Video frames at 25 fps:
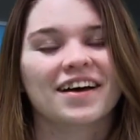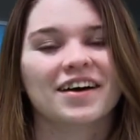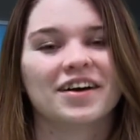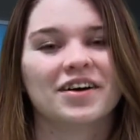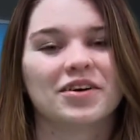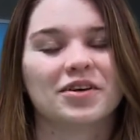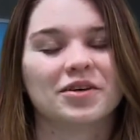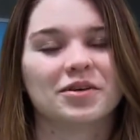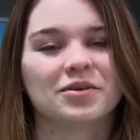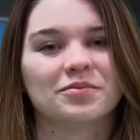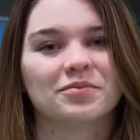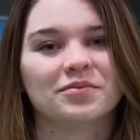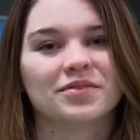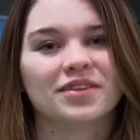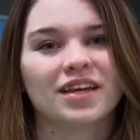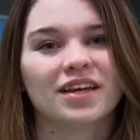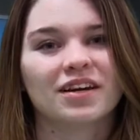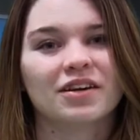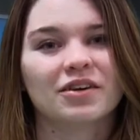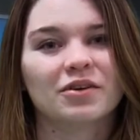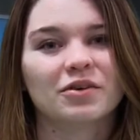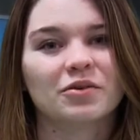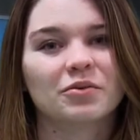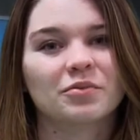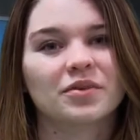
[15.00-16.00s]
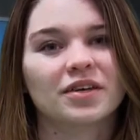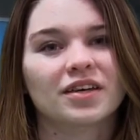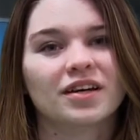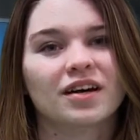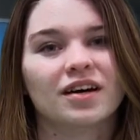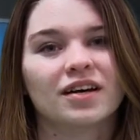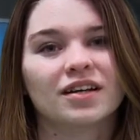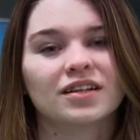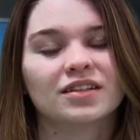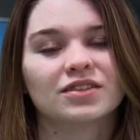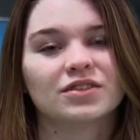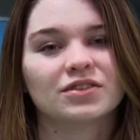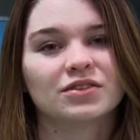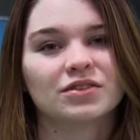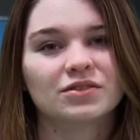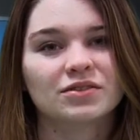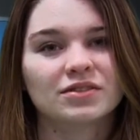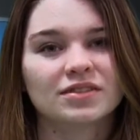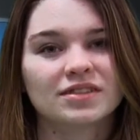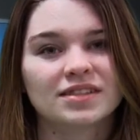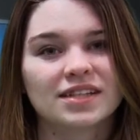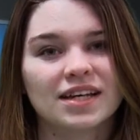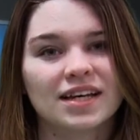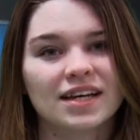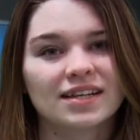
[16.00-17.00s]
Um, then it'll be on
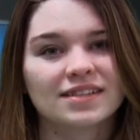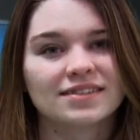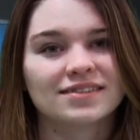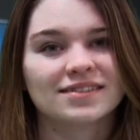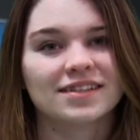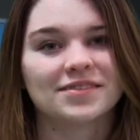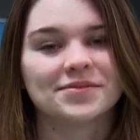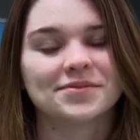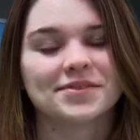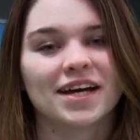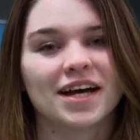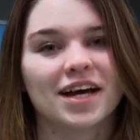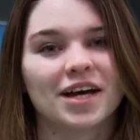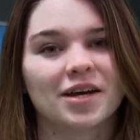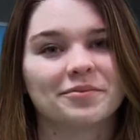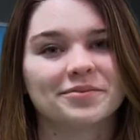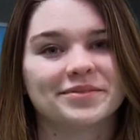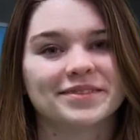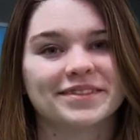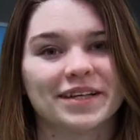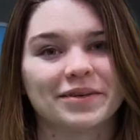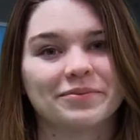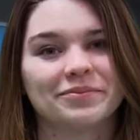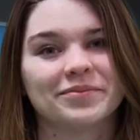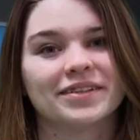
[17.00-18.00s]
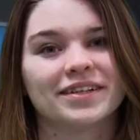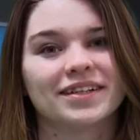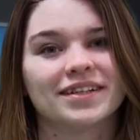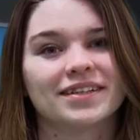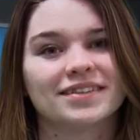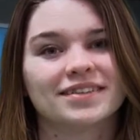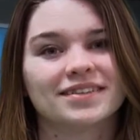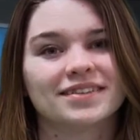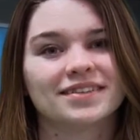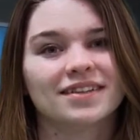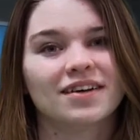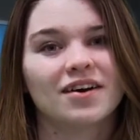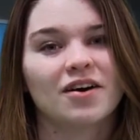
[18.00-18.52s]
Tuesday, same time, same place.